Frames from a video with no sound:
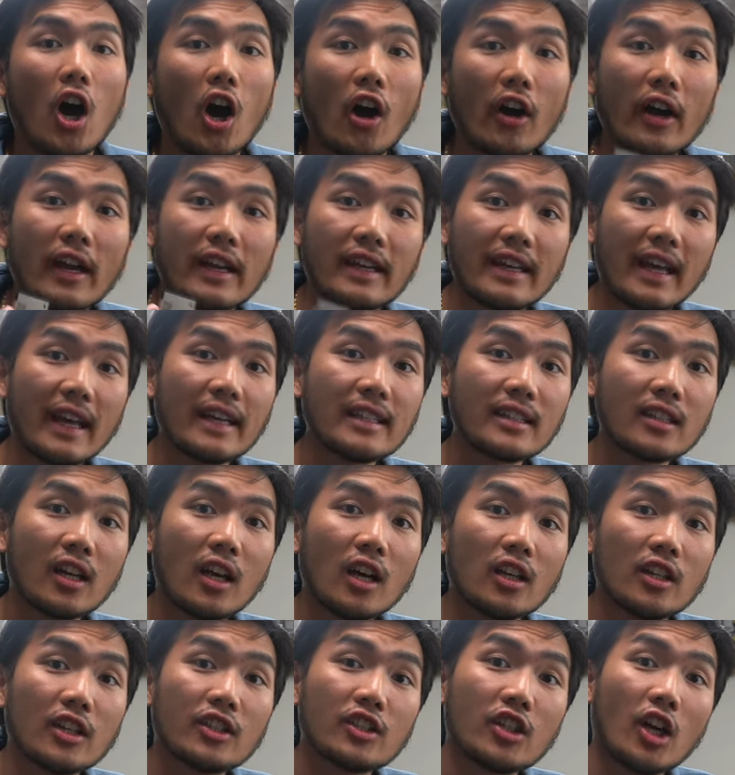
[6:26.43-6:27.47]
All right, next,
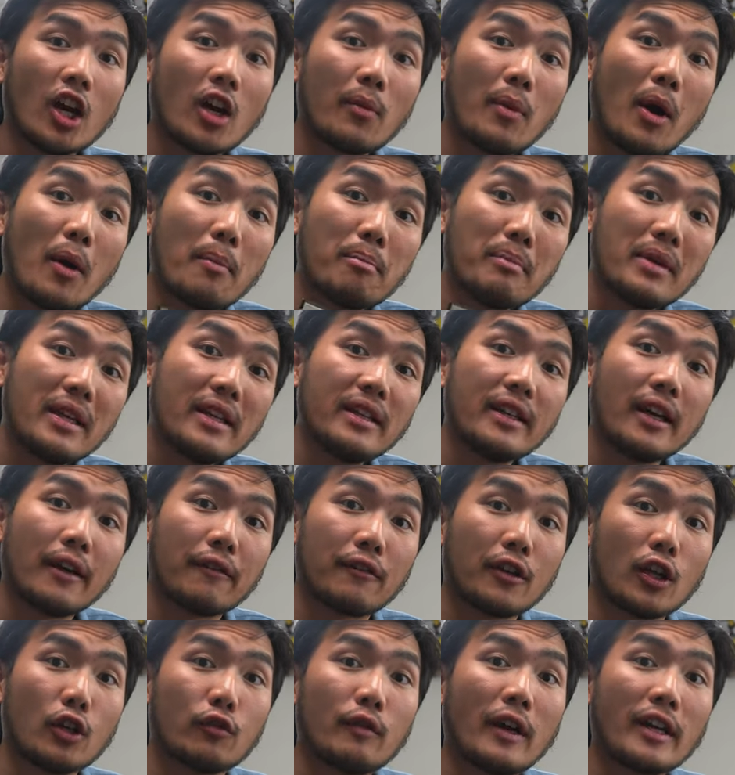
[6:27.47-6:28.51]
let's talk about media
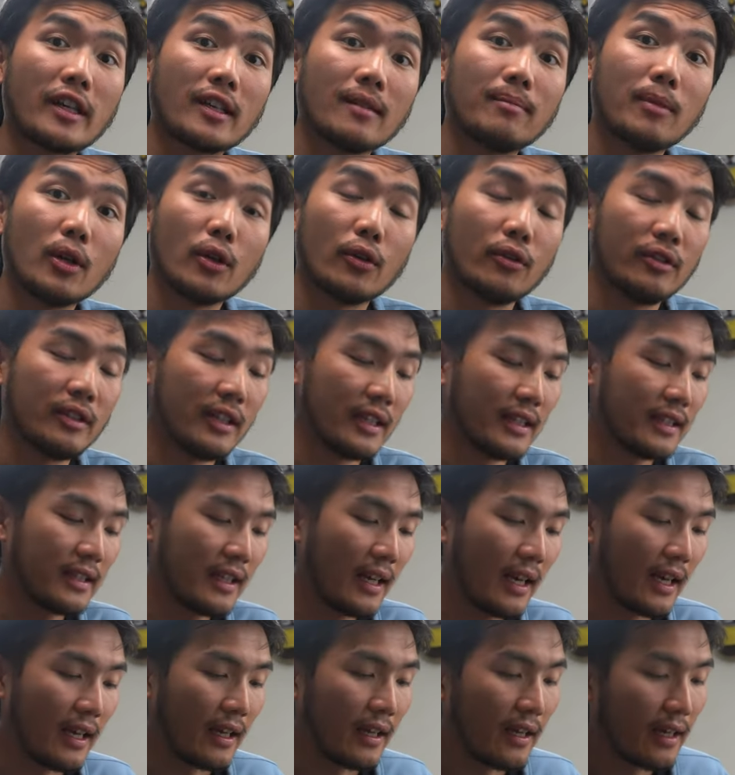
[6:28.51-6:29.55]
for the Red Komodo
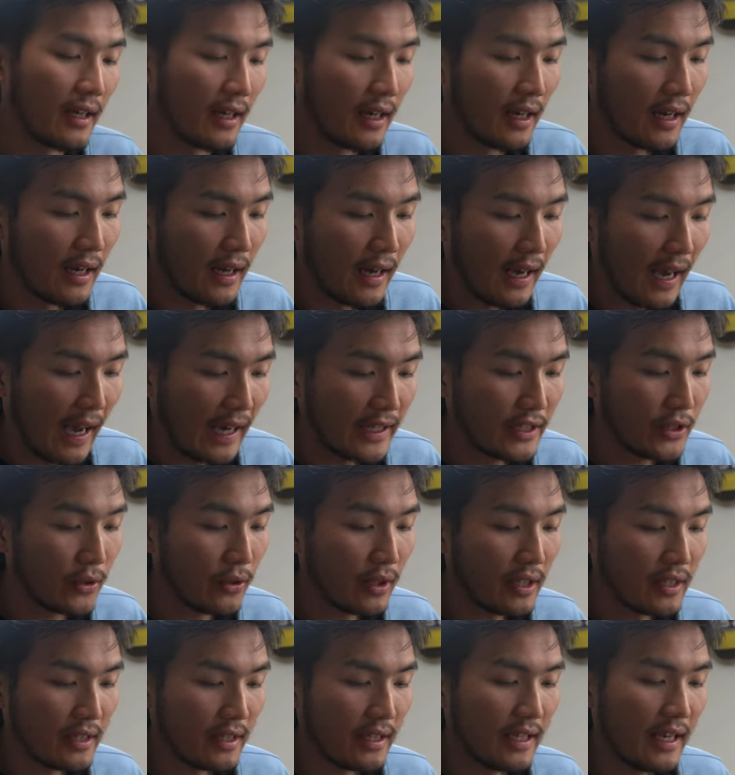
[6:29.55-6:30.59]
6K. As you
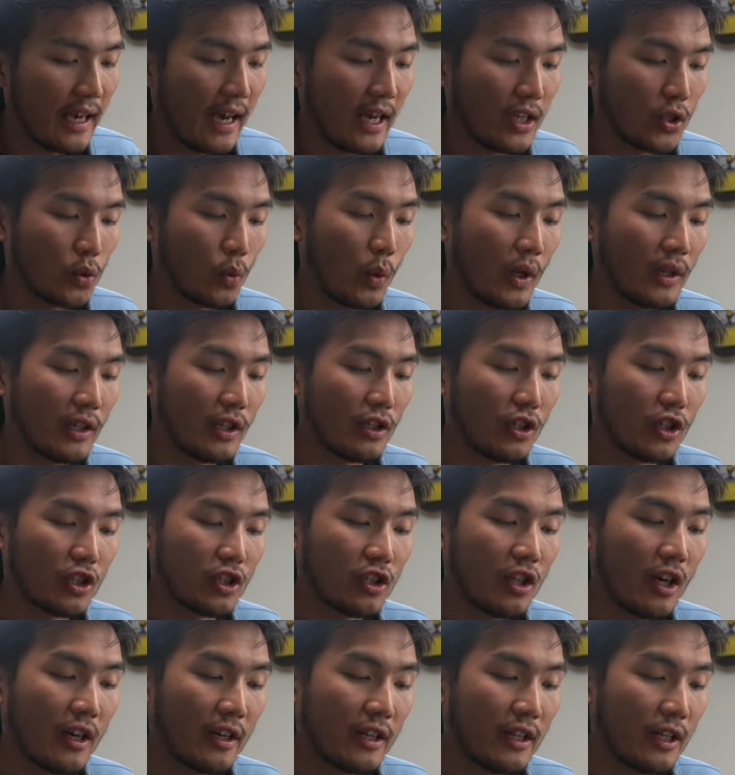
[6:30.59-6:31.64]
can see, it has one little
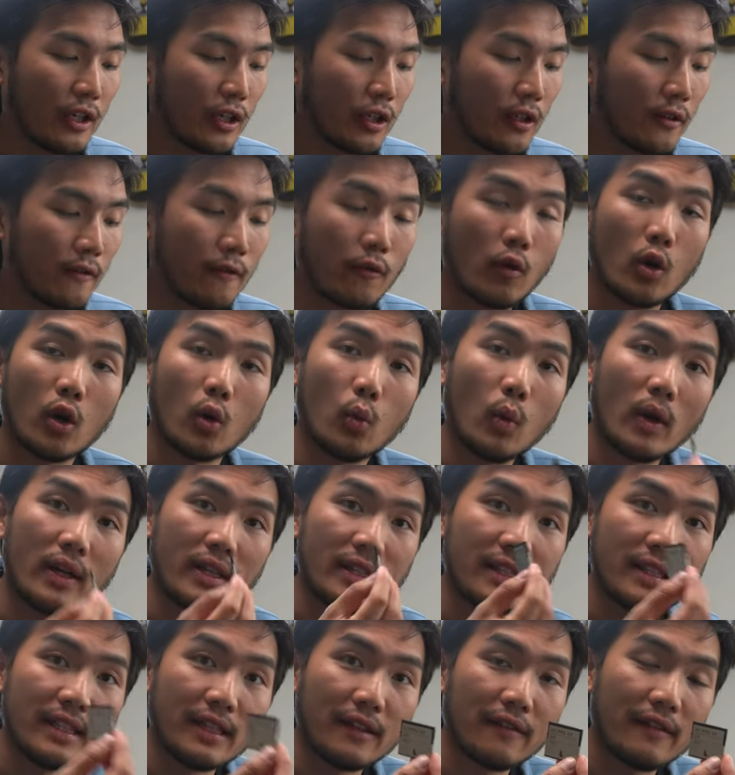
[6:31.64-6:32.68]
slot here for one
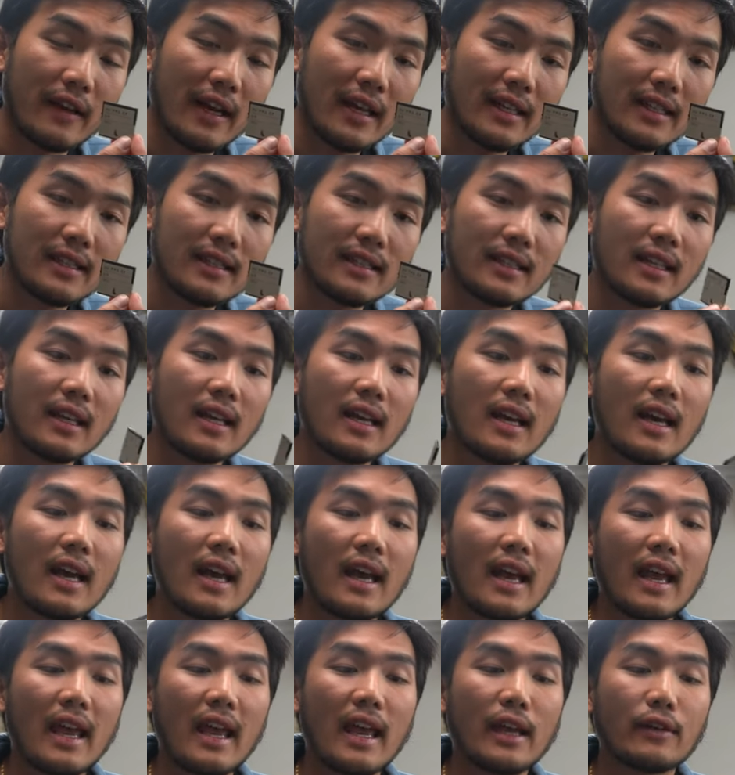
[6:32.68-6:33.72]
CFast,
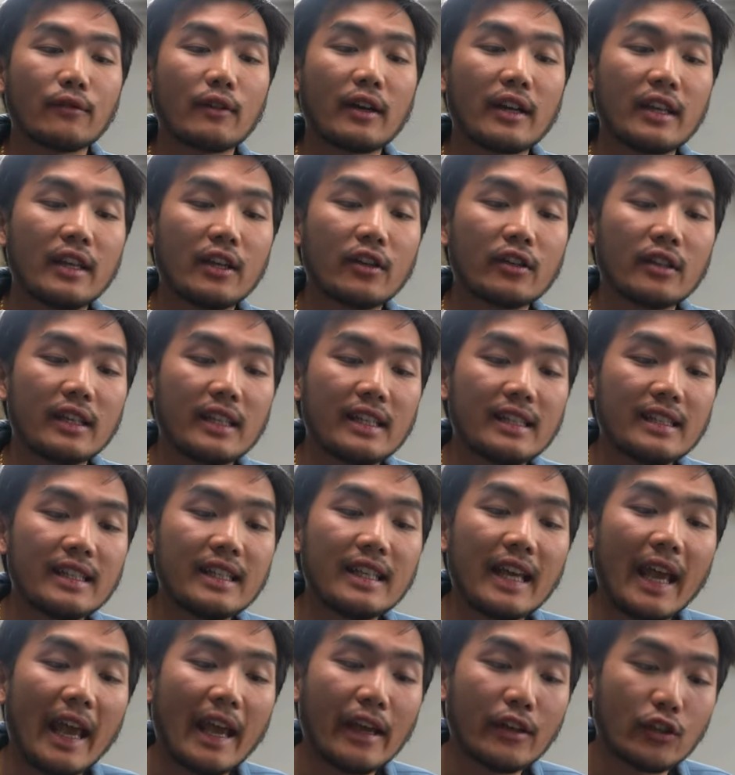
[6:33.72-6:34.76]
and right here is
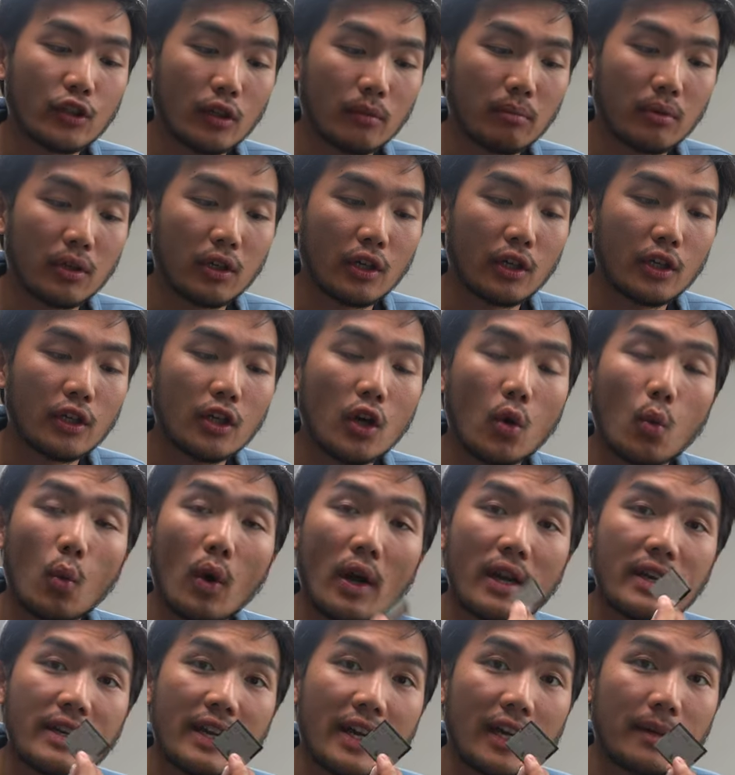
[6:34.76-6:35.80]
the Angelbird
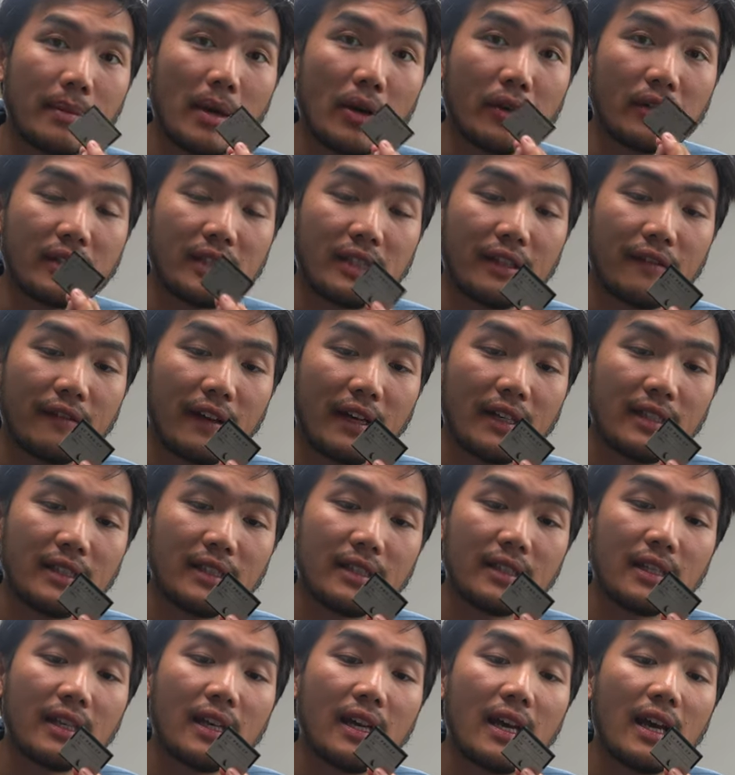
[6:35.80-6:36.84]
one terabyte
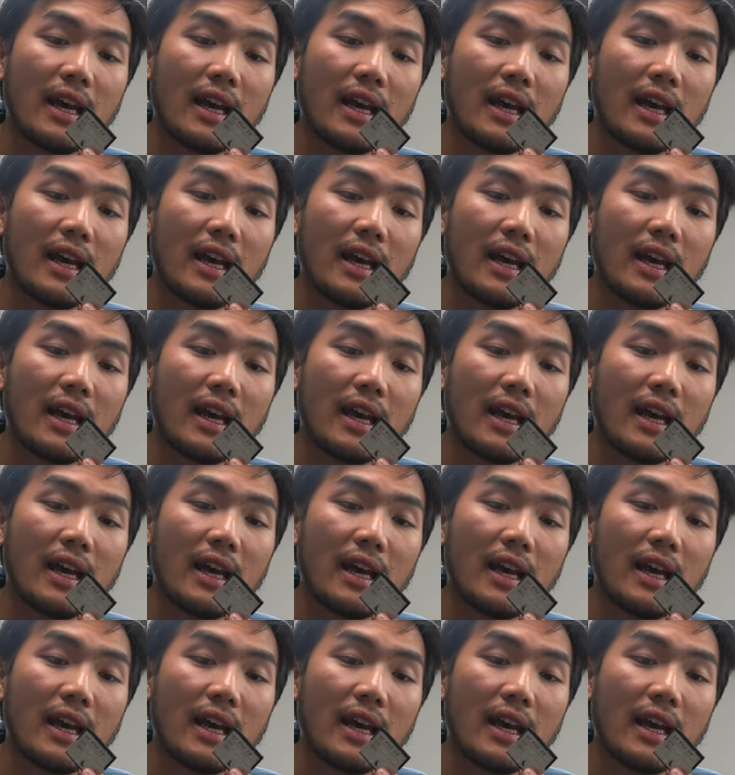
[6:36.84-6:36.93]
CFast.